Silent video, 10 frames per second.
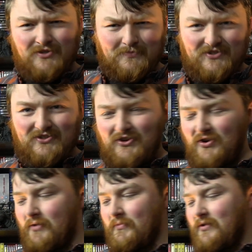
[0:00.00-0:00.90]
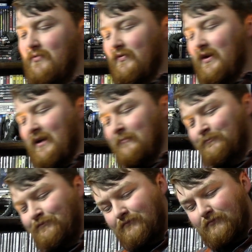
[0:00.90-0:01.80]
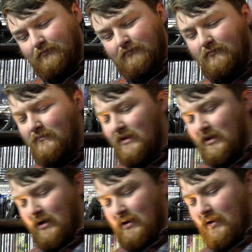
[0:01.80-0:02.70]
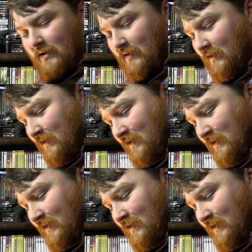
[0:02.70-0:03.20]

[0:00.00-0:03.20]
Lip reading: an obscure movie. I